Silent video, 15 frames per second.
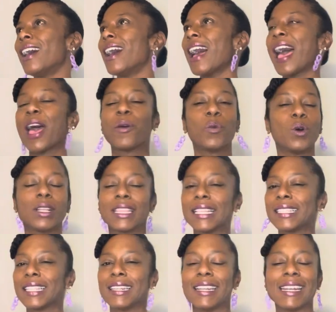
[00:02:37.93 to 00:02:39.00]
I want
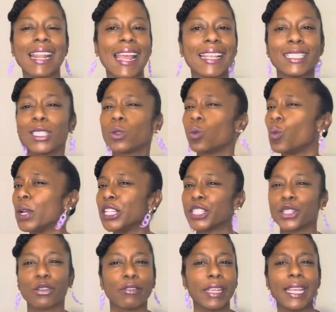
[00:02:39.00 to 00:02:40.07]
this in a nice wintry